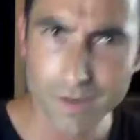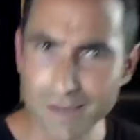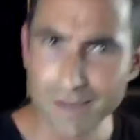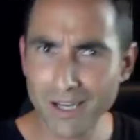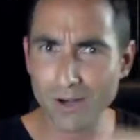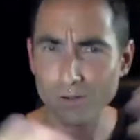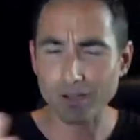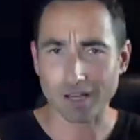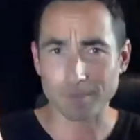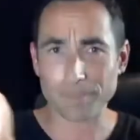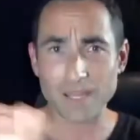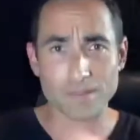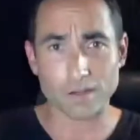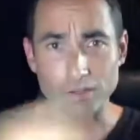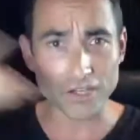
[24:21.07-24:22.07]
you know, look,
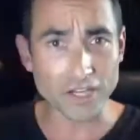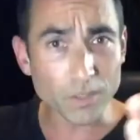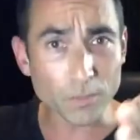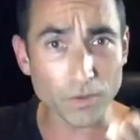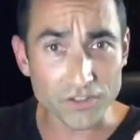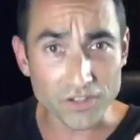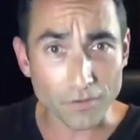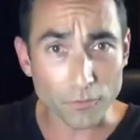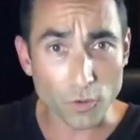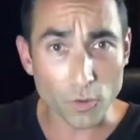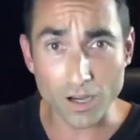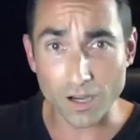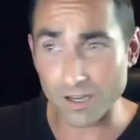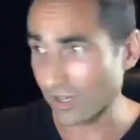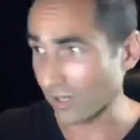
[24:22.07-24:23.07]
they're dealing with stuff going
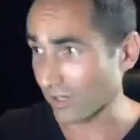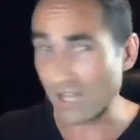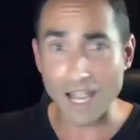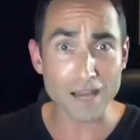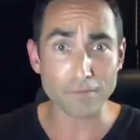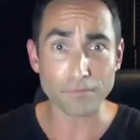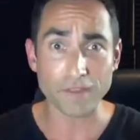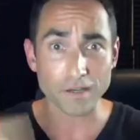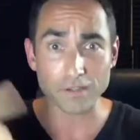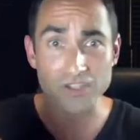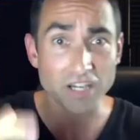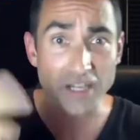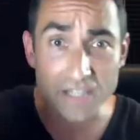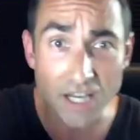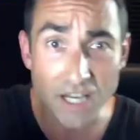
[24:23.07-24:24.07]
on in their life. There's an
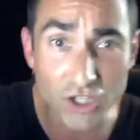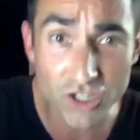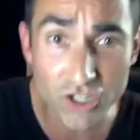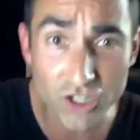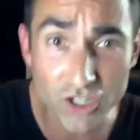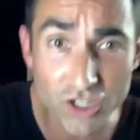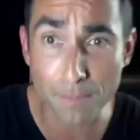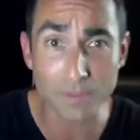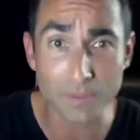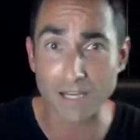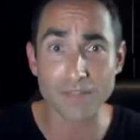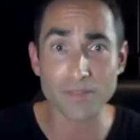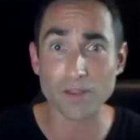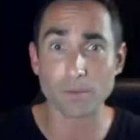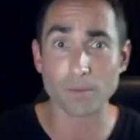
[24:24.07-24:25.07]
addiction happening
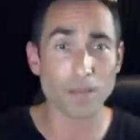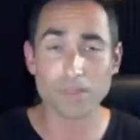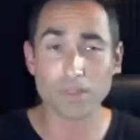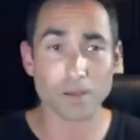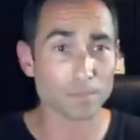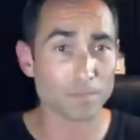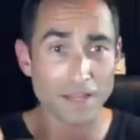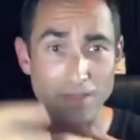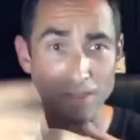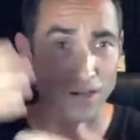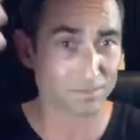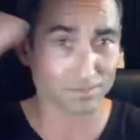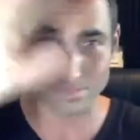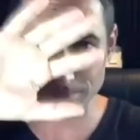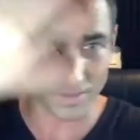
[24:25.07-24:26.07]
in
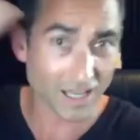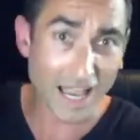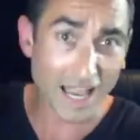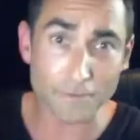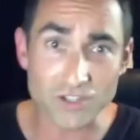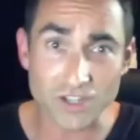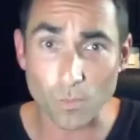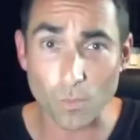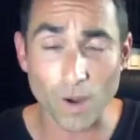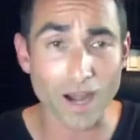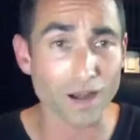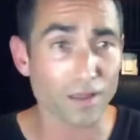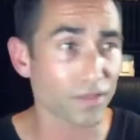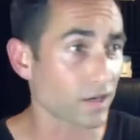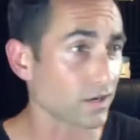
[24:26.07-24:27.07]
their life
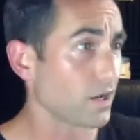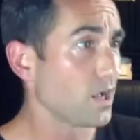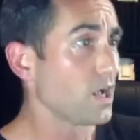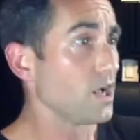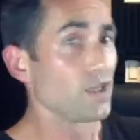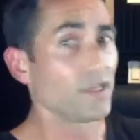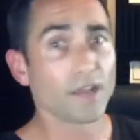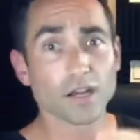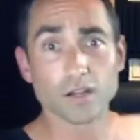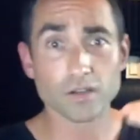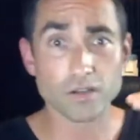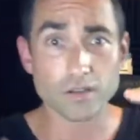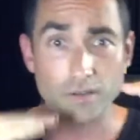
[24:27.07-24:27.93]
somewhere. They're